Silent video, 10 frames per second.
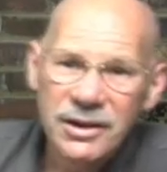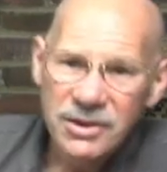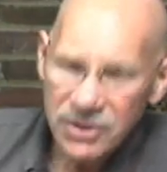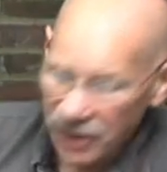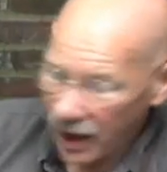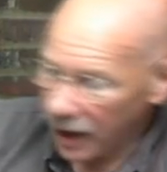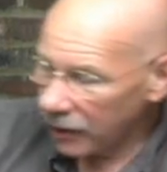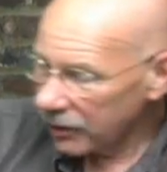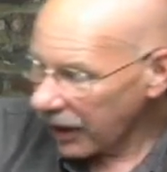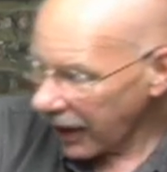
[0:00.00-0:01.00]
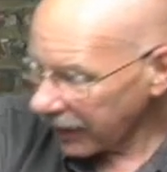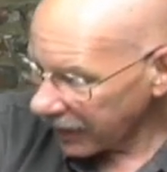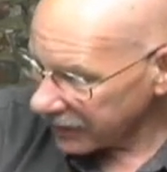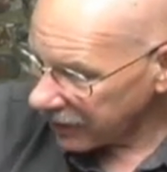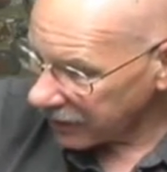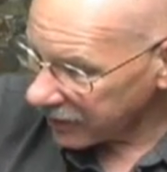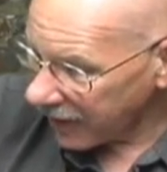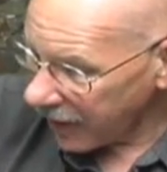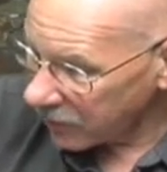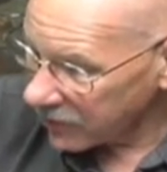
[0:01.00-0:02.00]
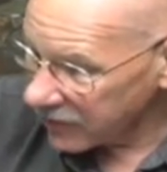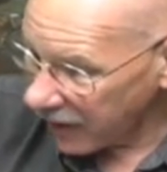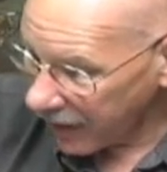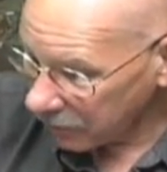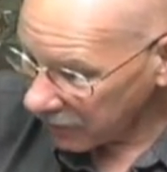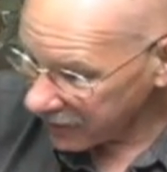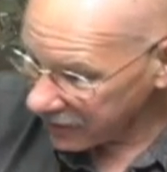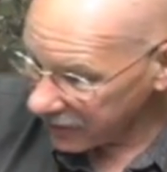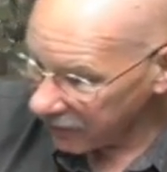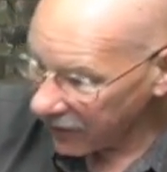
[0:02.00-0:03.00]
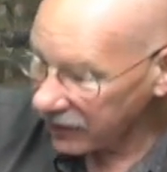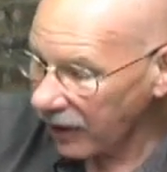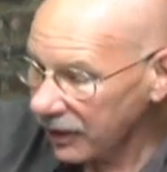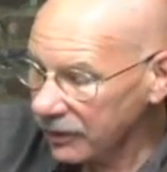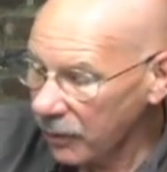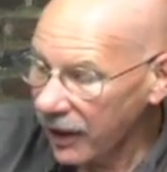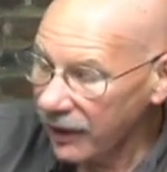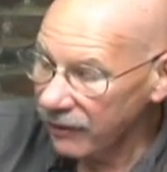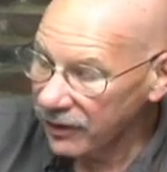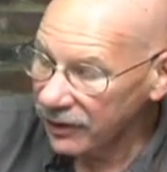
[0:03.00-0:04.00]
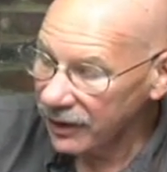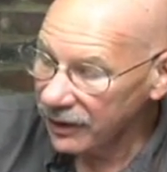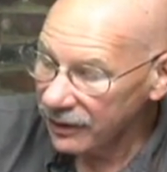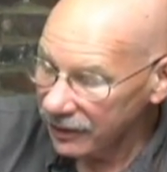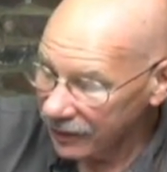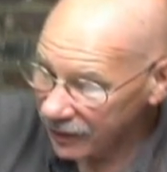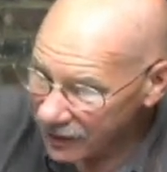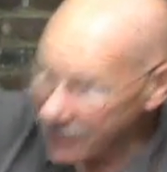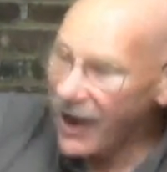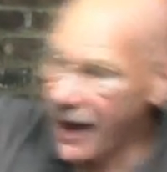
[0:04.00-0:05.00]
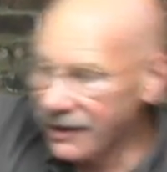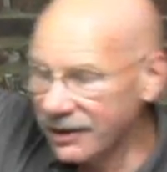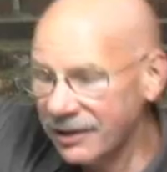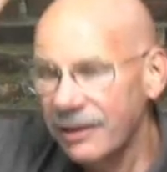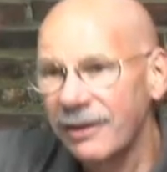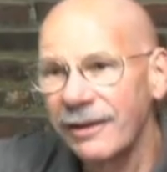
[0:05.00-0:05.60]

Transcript: So, I guess our time is up. Let's see, have I talked about everything? Yes!